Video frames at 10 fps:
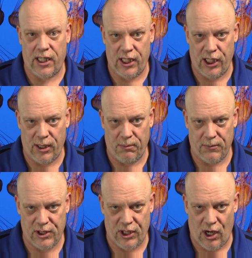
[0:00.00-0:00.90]

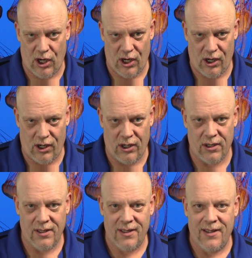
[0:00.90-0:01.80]
Keemstar.
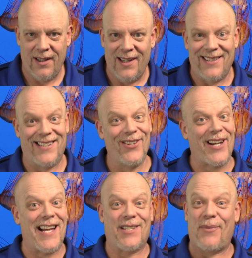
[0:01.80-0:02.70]
You
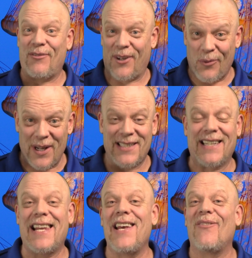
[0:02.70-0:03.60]
guys have been
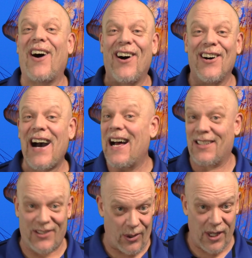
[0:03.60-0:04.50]
requesting him a
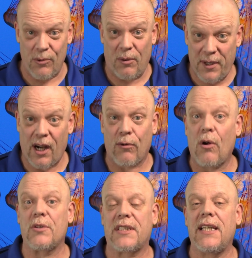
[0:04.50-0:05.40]
lot, so he will be our
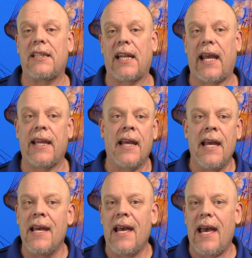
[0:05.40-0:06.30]
roastee today.
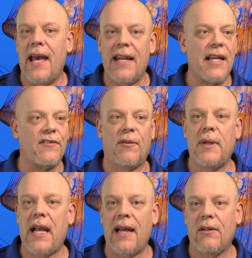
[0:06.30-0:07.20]
And as for
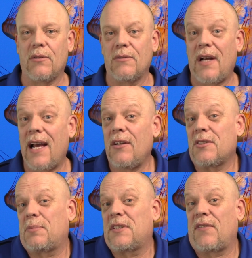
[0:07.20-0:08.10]
me, I don't
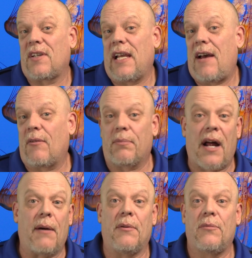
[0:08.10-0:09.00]
specifically have a
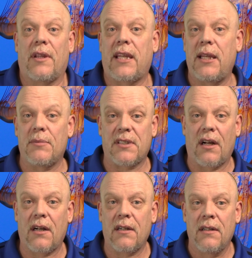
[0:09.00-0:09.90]
problem with
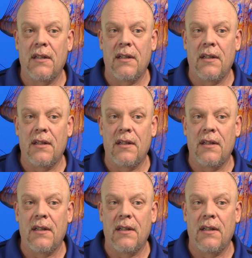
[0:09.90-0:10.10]
Keemstar.